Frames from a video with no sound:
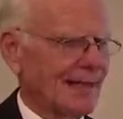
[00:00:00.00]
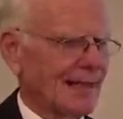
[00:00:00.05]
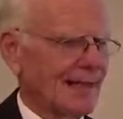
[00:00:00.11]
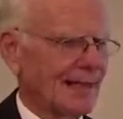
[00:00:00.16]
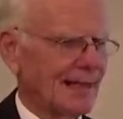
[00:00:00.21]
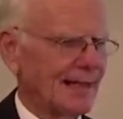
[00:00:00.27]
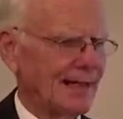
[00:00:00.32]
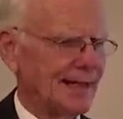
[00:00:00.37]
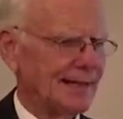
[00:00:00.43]

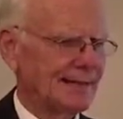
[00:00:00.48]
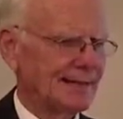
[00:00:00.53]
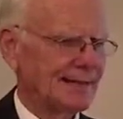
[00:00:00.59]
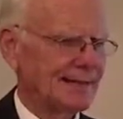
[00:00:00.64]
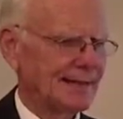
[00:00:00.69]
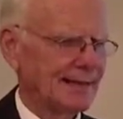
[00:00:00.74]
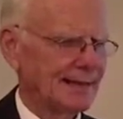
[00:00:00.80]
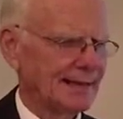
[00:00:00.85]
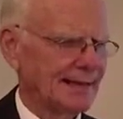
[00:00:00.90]
And
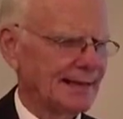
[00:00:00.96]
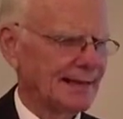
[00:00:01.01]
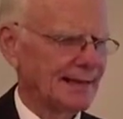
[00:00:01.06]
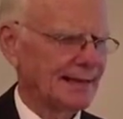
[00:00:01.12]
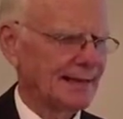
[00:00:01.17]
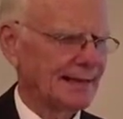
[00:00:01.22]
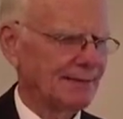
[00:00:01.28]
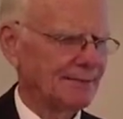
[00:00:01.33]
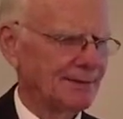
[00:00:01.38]

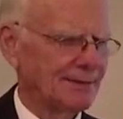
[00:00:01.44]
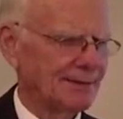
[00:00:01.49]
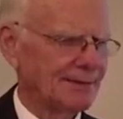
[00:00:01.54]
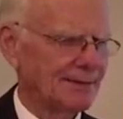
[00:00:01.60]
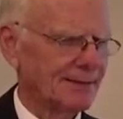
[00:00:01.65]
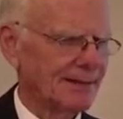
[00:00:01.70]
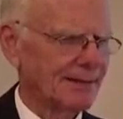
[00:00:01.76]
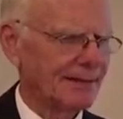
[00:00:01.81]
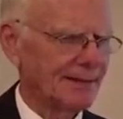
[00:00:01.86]
in the book
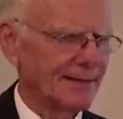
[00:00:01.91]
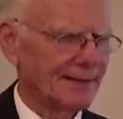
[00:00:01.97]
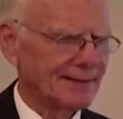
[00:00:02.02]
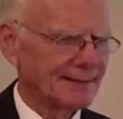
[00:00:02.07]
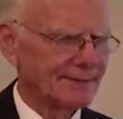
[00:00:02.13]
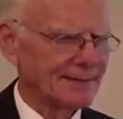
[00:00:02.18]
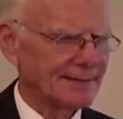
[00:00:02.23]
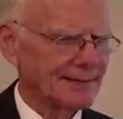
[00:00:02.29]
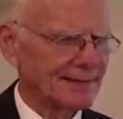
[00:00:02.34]
Great
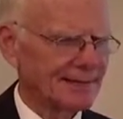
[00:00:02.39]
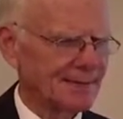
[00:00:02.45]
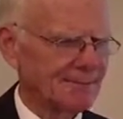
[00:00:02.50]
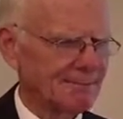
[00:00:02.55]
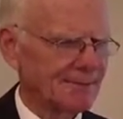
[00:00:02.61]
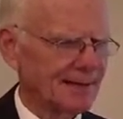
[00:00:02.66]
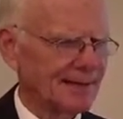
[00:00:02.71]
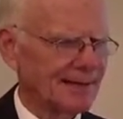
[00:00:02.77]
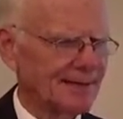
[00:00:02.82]
Controversy,
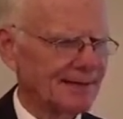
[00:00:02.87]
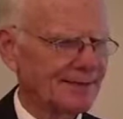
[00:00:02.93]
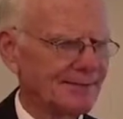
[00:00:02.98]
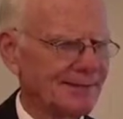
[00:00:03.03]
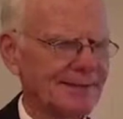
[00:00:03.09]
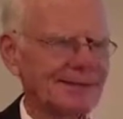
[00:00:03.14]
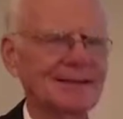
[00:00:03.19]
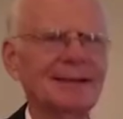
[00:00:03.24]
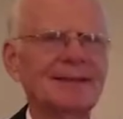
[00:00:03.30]
page
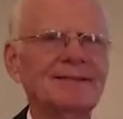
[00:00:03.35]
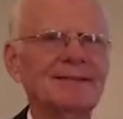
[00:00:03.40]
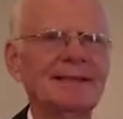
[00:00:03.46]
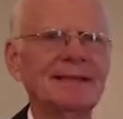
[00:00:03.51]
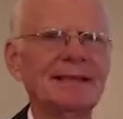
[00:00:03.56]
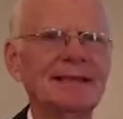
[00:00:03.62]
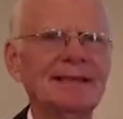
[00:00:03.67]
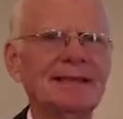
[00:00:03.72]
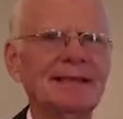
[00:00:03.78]

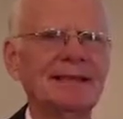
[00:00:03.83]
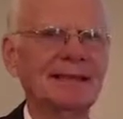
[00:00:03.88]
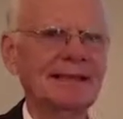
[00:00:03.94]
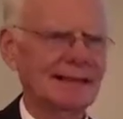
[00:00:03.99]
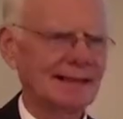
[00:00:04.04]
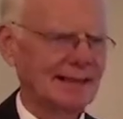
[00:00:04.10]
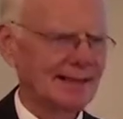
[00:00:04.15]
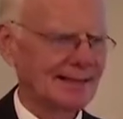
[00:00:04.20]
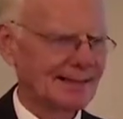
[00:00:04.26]
317,
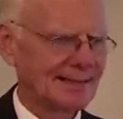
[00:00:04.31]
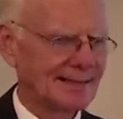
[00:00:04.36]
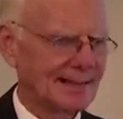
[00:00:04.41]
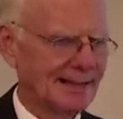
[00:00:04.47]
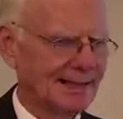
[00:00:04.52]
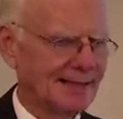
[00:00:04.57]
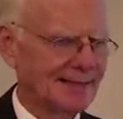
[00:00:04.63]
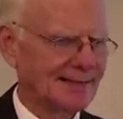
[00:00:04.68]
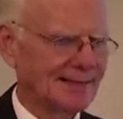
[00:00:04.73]
it
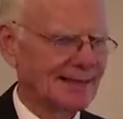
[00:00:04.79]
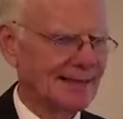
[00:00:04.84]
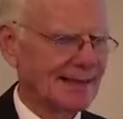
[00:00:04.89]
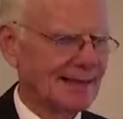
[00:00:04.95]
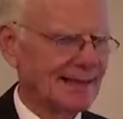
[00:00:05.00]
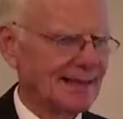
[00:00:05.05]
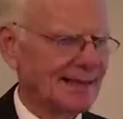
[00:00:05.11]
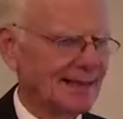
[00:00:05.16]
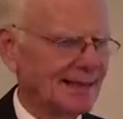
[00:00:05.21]
says,
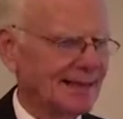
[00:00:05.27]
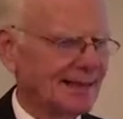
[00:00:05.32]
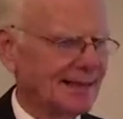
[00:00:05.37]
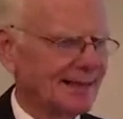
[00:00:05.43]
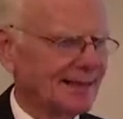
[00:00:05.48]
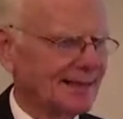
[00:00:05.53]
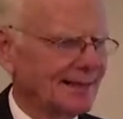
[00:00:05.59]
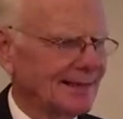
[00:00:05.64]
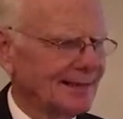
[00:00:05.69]

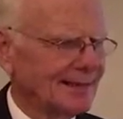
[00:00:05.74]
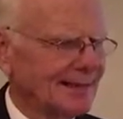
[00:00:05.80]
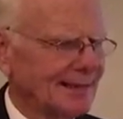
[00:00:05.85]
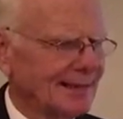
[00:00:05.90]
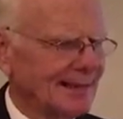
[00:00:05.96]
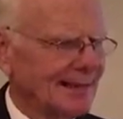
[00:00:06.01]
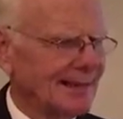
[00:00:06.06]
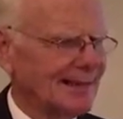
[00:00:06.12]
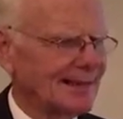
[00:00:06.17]

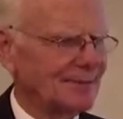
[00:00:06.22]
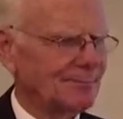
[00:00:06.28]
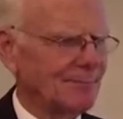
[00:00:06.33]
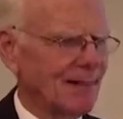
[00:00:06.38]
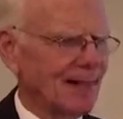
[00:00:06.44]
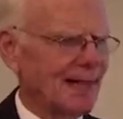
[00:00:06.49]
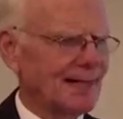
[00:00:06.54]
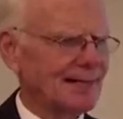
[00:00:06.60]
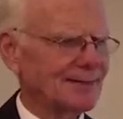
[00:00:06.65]
his
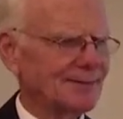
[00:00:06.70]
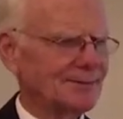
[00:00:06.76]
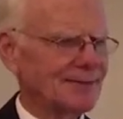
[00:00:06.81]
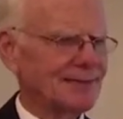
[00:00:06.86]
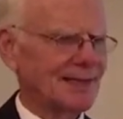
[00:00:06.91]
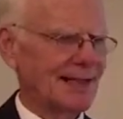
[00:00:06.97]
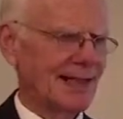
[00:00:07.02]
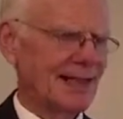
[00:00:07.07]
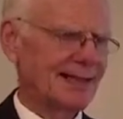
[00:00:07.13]
mind
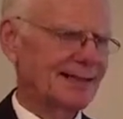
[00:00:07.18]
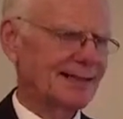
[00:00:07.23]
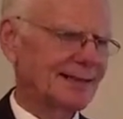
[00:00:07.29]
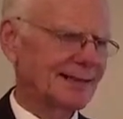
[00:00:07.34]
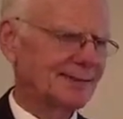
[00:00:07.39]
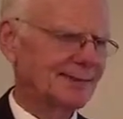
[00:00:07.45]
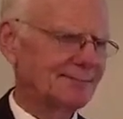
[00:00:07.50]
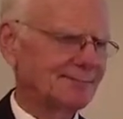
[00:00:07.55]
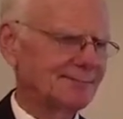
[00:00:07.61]
was
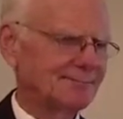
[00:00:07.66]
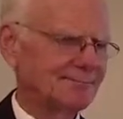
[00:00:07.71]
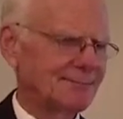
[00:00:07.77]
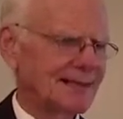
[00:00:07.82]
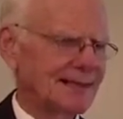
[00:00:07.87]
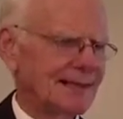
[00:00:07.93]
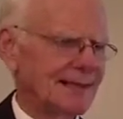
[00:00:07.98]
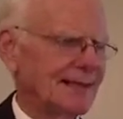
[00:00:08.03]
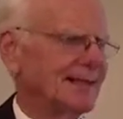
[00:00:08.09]
active
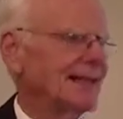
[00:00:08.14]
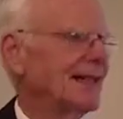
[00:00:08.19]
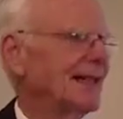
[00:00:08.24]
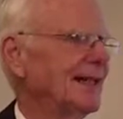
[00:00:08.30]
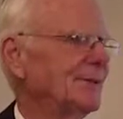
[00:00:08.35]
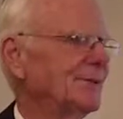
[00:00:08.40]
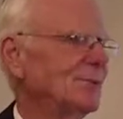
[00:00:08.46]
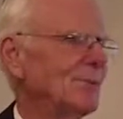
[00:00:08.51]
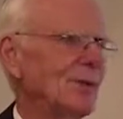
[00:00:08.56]

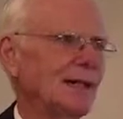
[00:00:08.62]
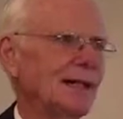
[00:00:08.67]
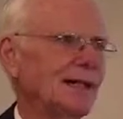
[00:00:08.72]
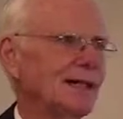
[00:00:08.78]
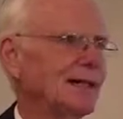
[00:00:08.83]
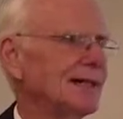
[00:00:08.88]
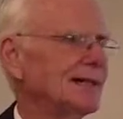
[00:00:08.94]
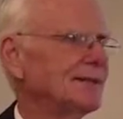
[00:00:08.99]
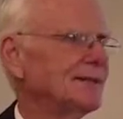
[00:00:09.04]
and
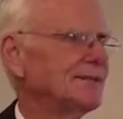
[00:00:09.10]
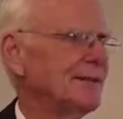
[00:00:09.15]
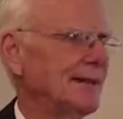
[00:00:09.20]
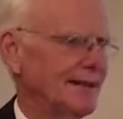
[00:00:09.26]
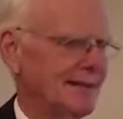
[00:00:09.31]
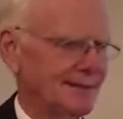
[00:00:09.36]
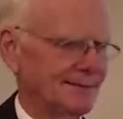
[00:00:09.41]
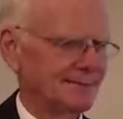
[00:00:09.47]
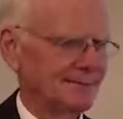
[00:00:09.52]
well
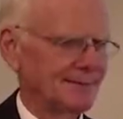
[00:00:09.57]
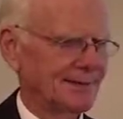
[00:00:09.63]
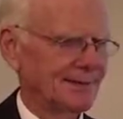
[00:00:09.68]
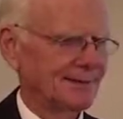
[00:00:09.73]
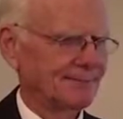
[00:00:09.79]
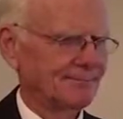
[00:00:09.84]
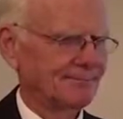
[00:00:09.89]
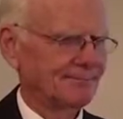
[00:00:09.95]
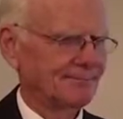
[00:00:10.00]
developed,
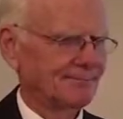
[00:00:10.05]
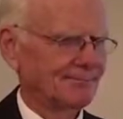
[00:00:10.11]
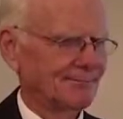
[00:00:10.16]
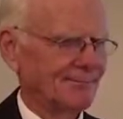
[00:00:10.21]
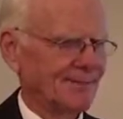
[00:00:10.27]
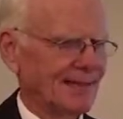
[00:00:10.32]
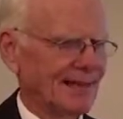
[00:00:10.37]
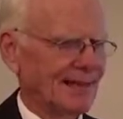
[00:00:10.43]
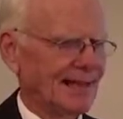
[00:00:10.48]

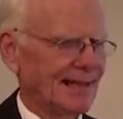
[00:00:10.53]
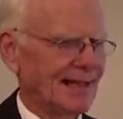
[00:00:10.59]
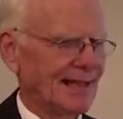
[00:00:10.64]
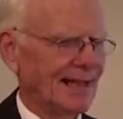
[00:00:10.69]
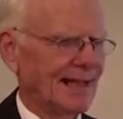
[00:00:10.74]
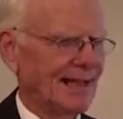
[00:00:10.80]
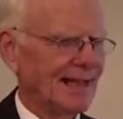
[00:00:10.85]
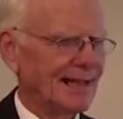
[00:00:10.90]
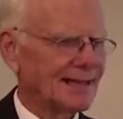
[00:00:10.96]

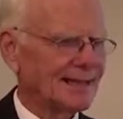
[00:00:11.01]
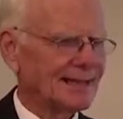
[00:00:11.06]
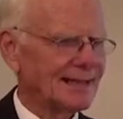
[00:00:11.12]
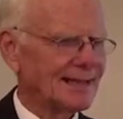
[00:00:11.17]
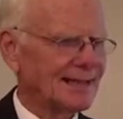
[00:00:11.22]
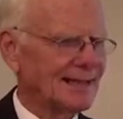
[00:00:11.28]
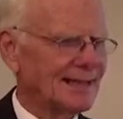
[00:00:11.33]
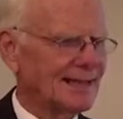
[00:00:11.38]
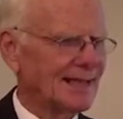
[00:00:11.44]
and
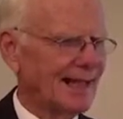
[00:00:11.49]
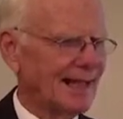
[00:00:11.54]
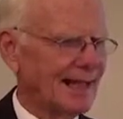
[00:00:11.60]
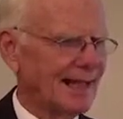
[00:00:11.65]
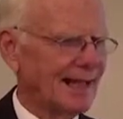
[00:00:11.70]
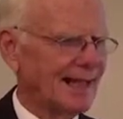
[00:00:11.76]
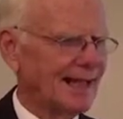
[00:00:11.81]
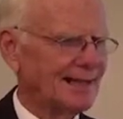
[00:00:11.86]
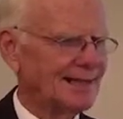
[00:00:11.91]
he
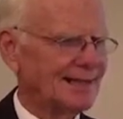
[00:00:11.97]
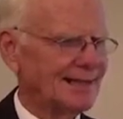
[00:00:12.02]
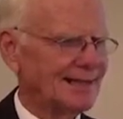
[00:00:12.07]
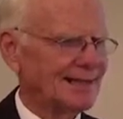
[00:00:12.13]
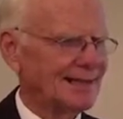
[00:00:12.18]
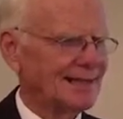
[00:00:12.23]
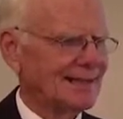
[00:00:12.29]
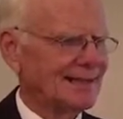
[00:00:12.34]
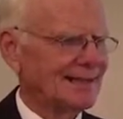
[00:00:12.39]
had
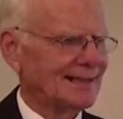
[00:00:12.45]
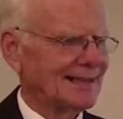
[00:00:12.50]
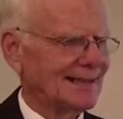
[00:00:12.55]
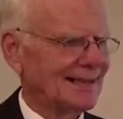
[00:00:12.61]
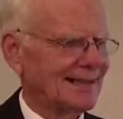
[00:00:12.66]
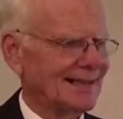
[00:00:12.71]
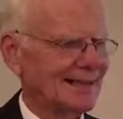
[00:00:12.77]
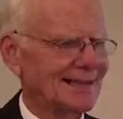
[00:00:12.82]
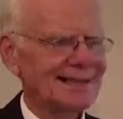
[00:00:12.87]

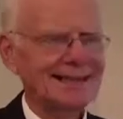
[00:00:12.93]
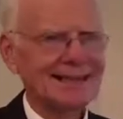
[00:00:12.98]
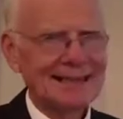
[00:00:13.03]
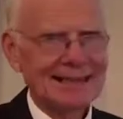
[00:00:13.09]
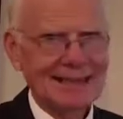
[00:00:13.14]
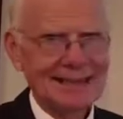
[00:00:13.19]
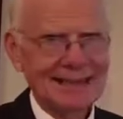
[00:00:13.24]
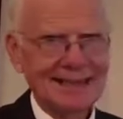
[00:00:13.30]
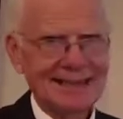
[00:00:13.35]
a
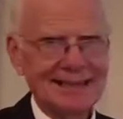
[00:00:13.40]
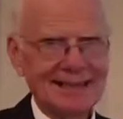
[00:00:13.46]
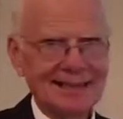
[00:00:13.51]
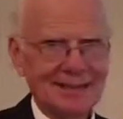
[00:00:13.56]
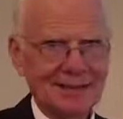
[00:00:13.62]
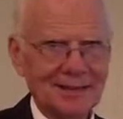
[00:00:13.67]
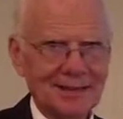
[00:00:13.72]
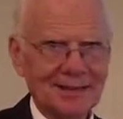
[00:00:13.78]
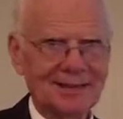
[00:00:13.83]
keen
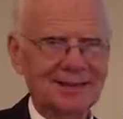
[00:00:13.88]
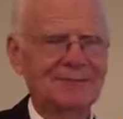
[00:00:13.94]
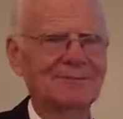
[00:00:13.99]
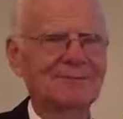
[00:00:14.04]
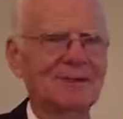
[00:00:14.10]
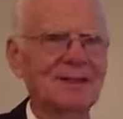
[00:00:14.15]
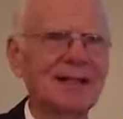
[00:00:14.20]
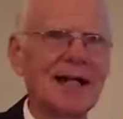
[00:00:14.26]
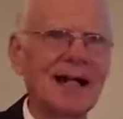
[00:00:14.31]
thirst
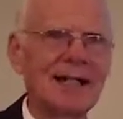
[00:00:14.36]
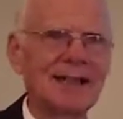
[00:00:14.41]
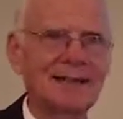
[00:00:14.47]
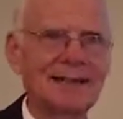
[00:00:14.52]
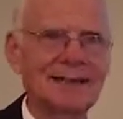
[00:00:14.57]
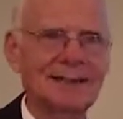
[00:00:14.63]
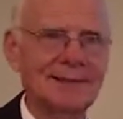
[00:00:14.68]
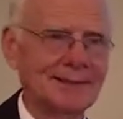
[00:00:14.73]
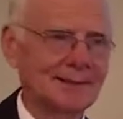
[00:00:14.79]
for
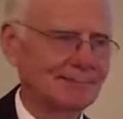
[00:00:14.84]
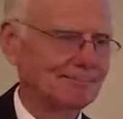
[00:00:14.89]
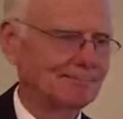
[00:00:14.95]
knowledge.